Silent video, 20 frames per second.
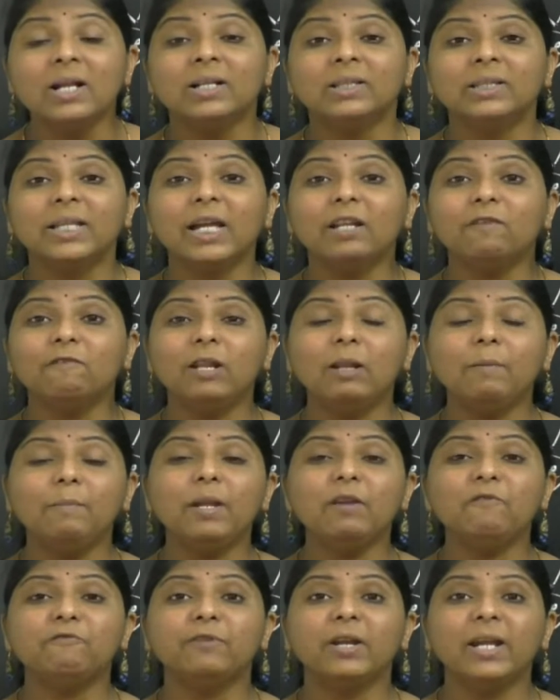there will
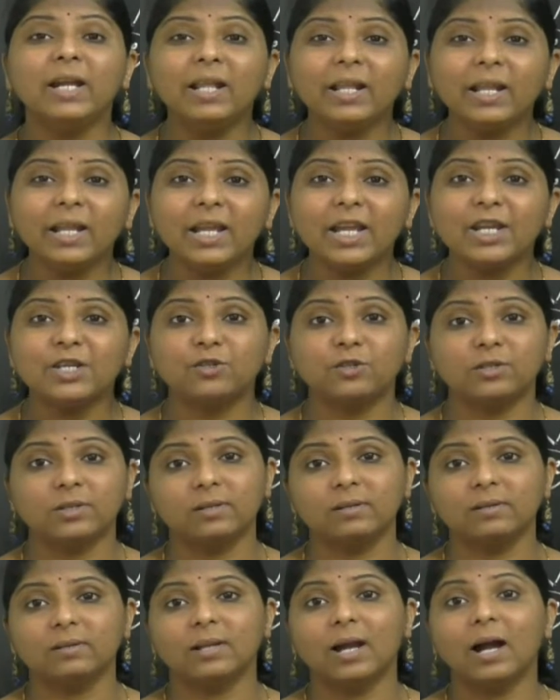be
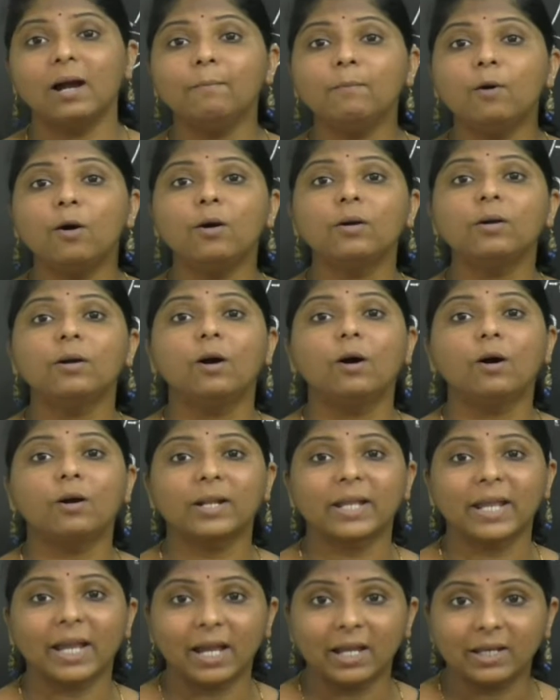variation among
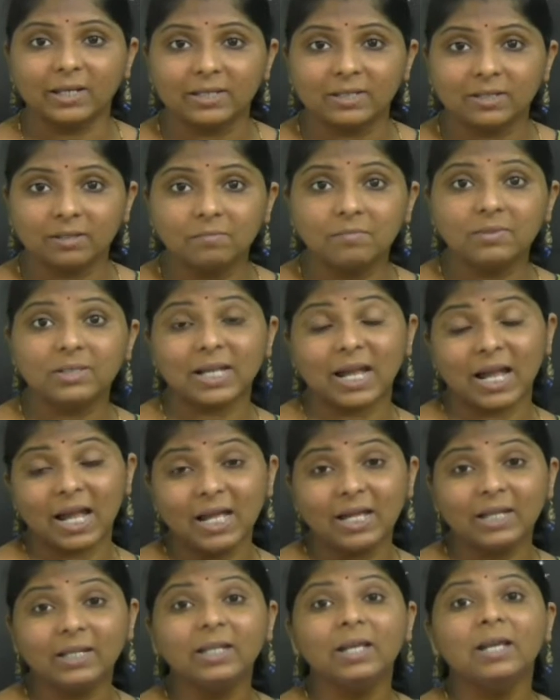organisms
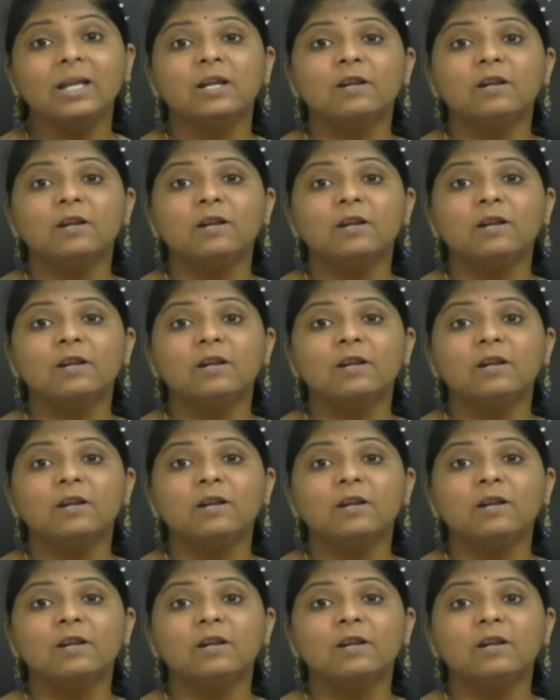and